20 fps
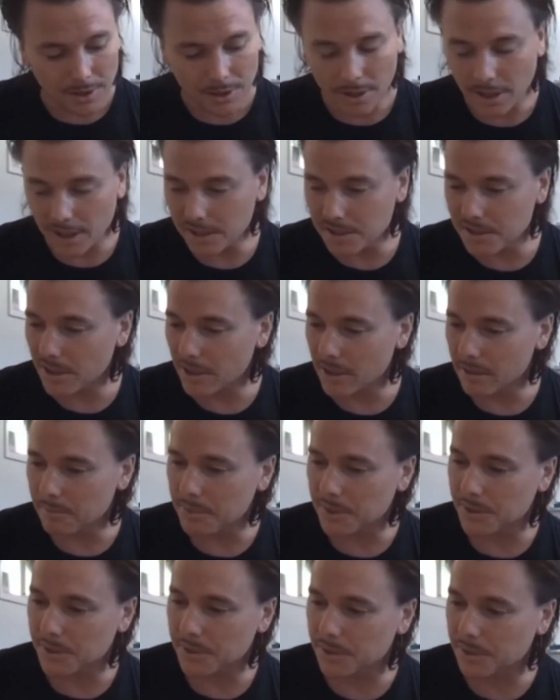
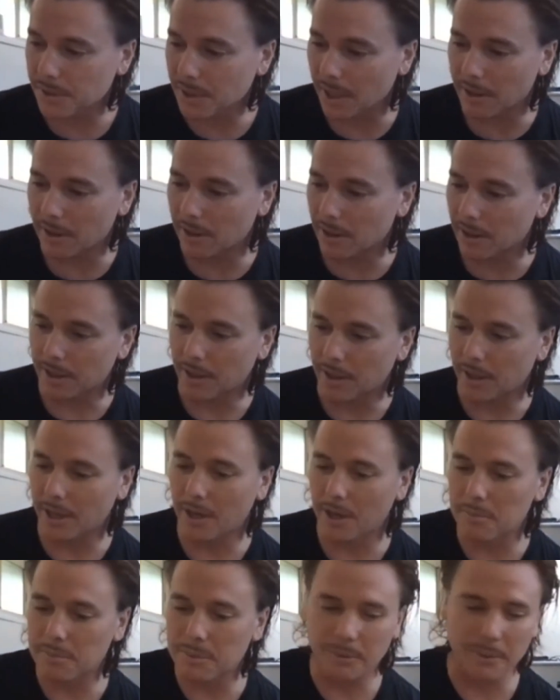I
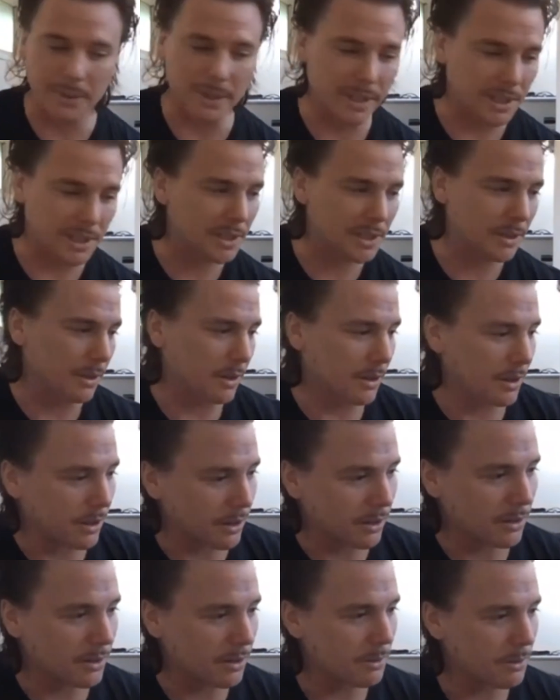hope to release the